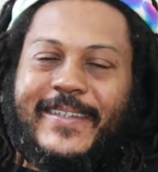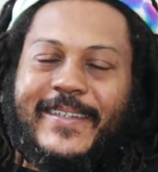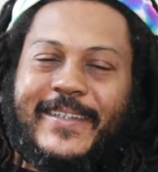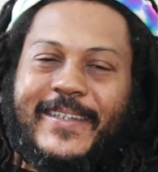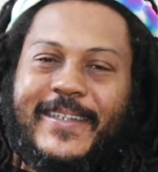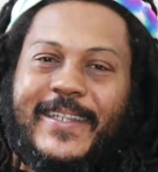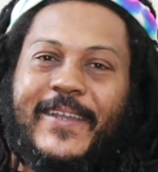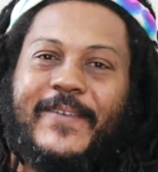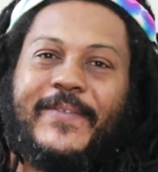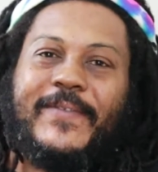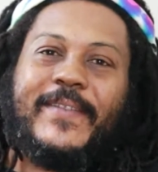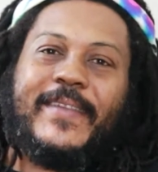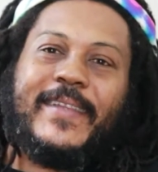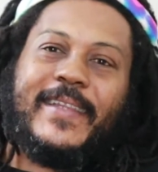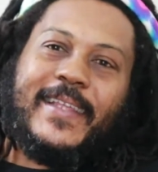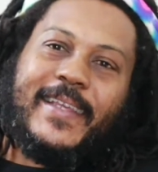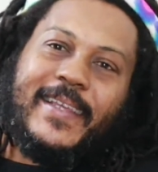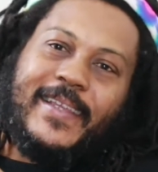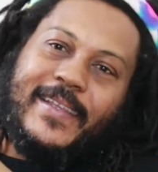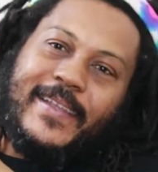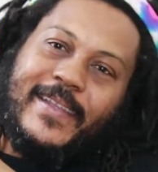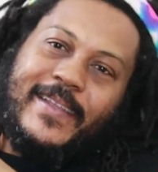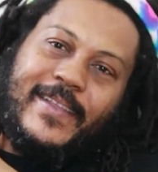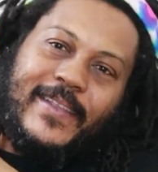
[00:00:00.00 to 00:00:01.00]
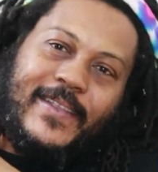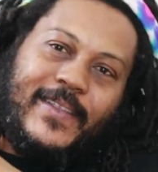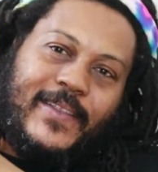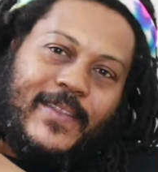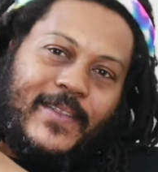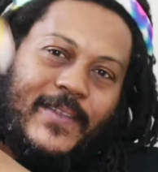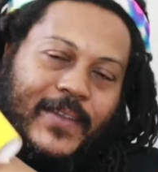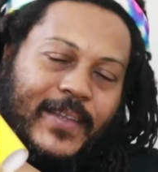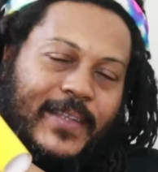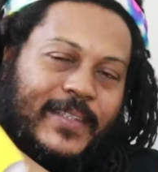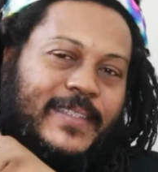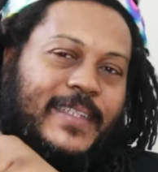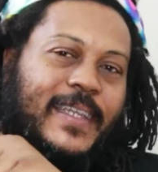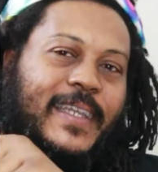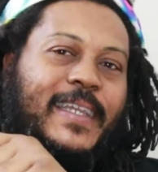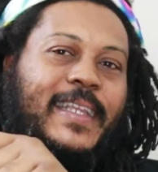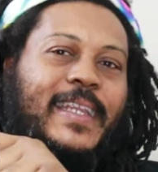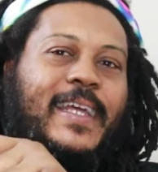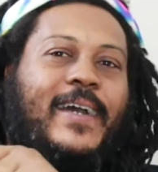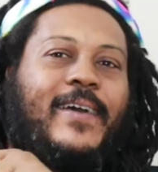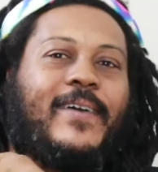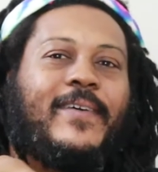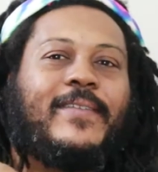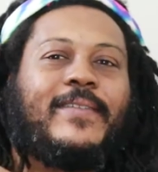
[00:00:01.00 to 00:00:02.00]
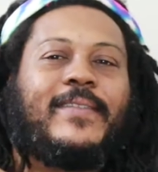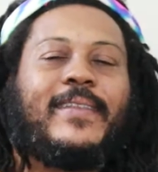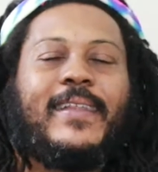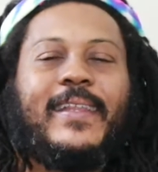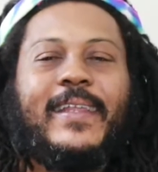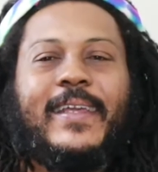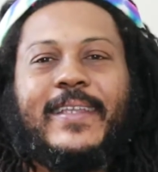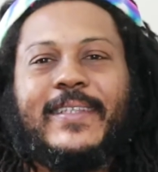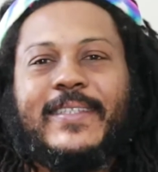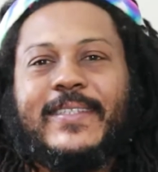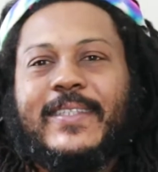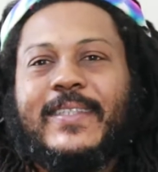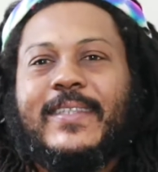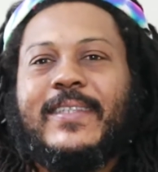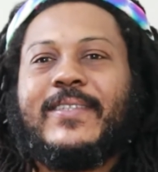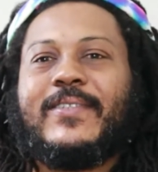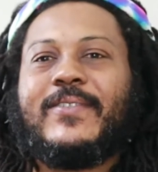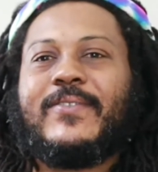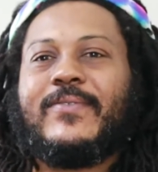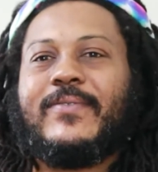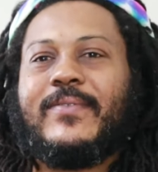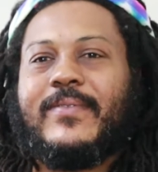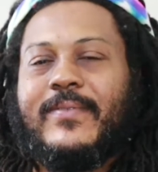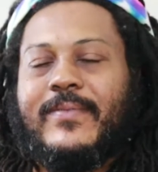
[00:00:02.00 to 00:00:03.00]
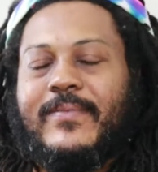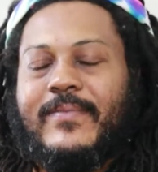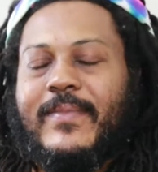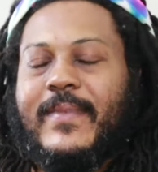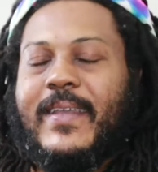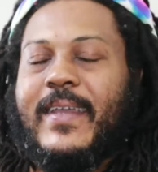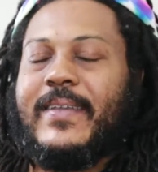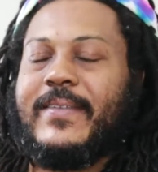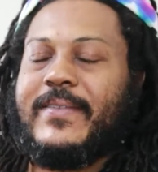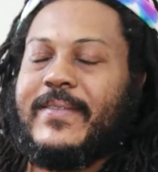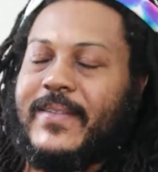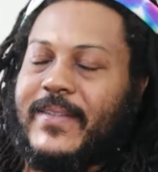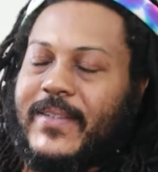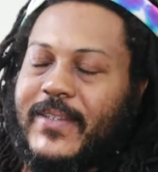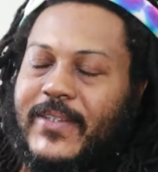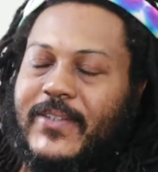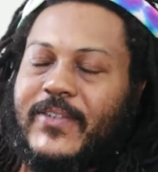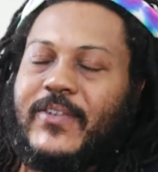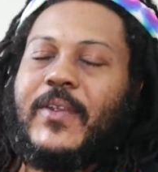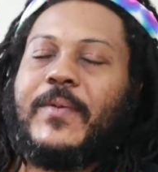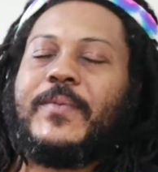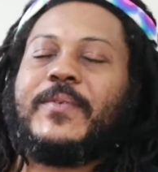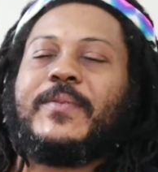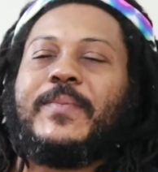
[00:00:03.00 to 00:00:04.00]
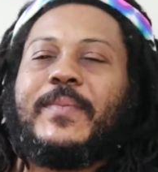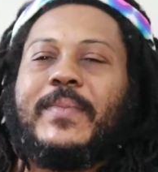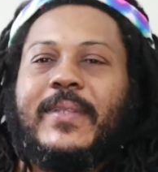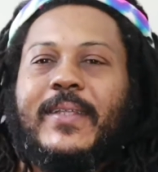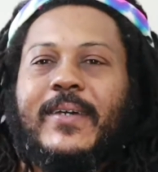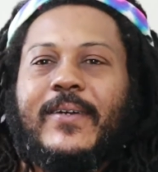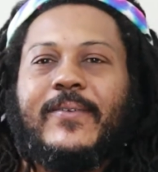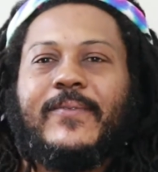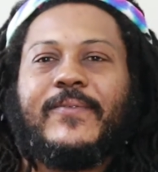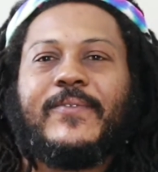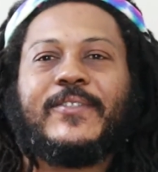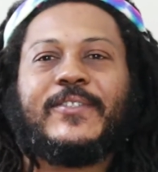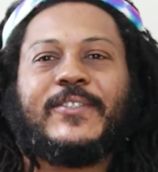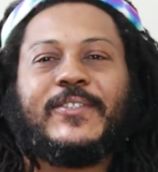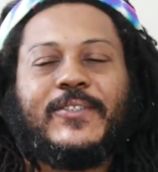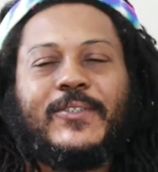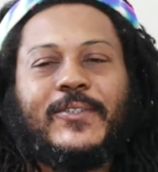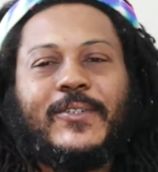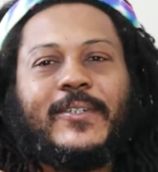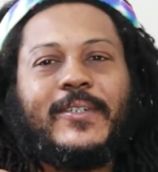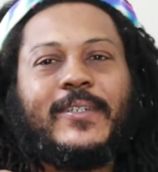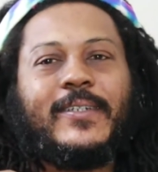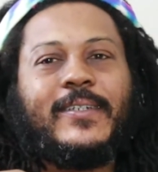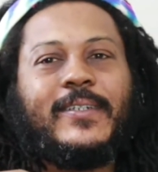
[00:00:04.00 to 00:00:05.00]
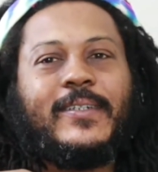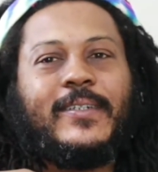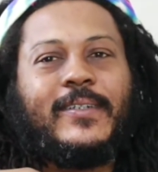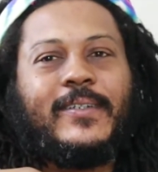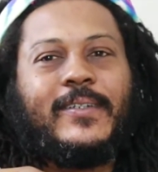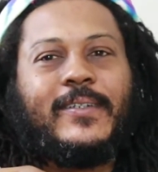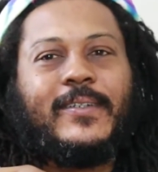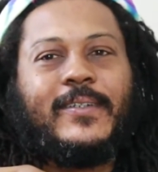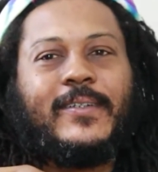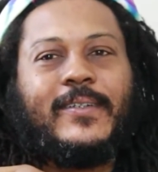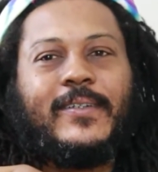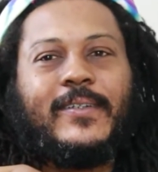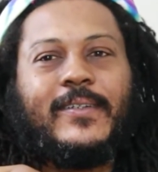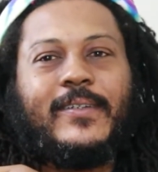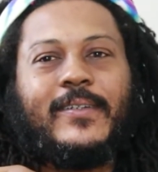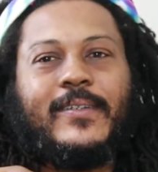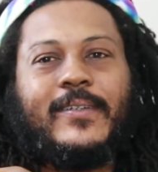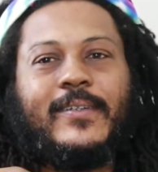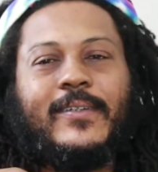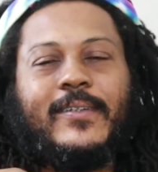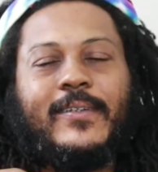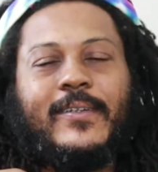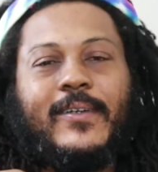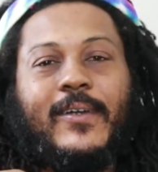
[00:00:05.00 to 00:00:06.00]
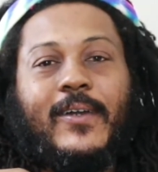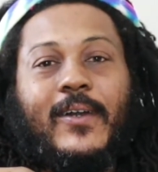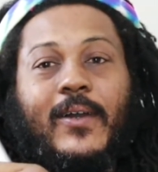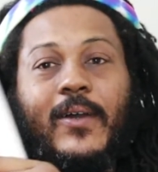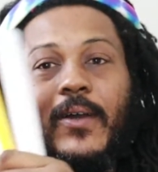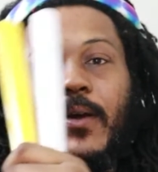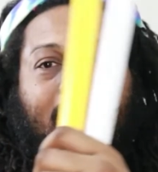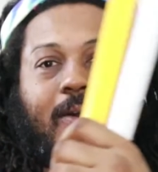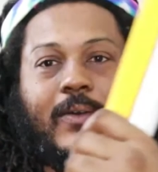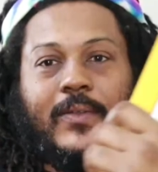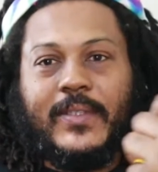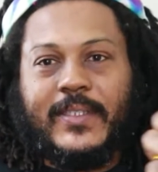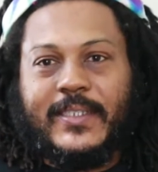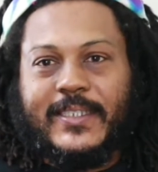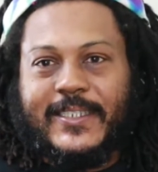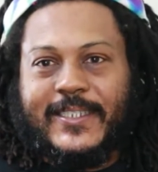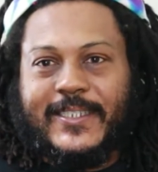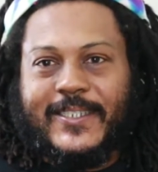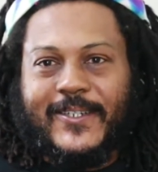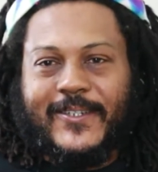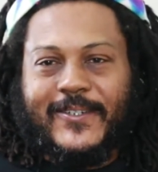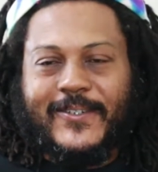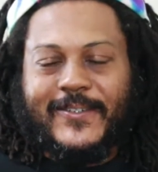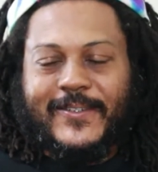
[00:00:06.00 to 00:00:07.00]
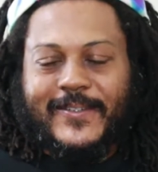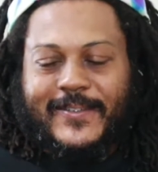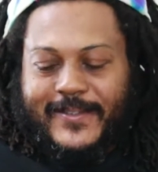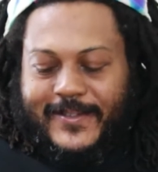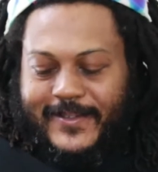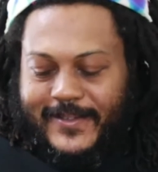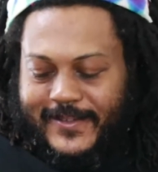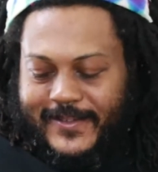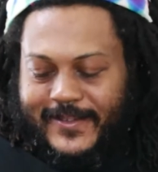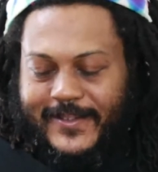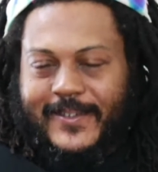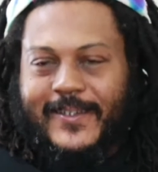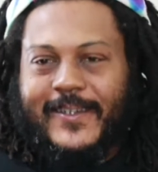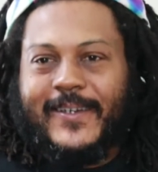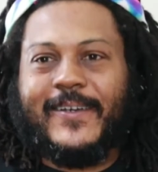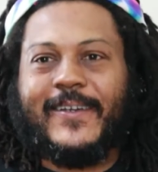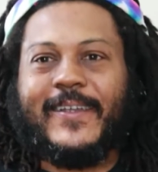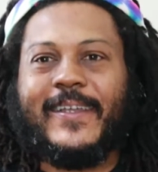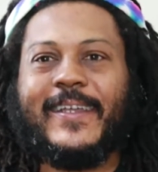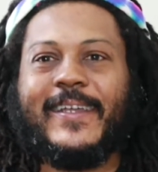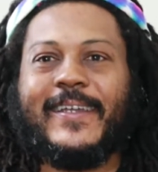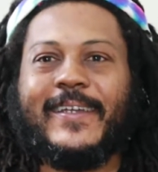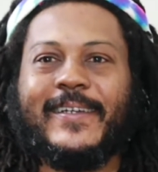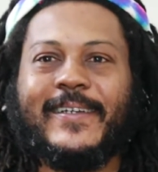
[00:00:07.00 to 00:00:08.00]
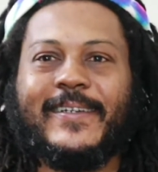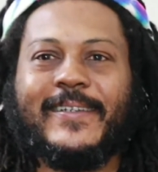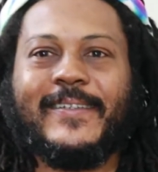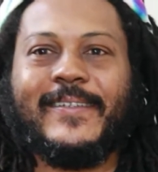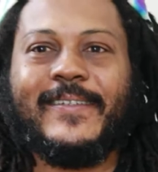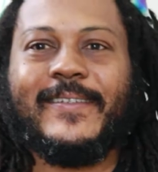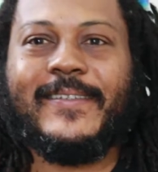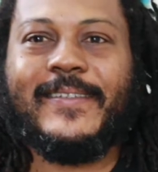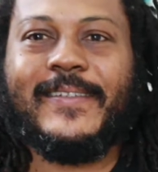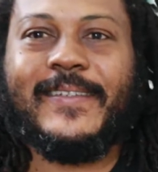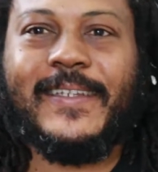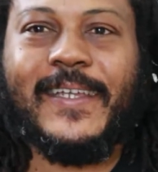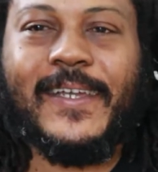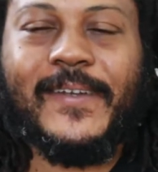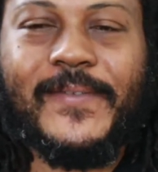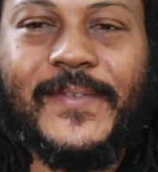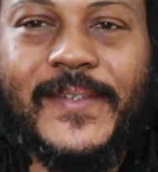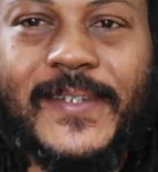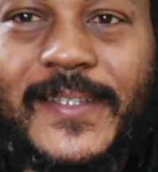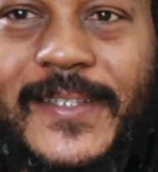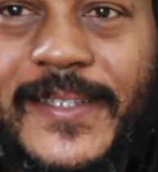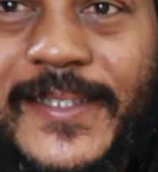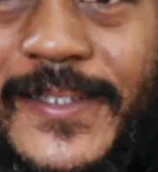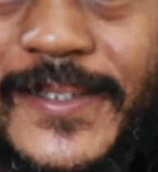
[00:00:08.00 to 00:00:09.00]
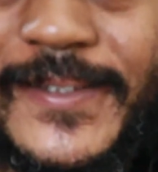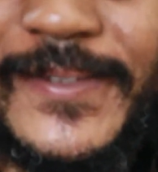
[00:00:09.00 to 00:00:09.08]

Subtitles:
Definitely, you can check it out. The link is in this. Yeah, it's in the description below for sure. Oh, the shirt. Oh yeah, definitely.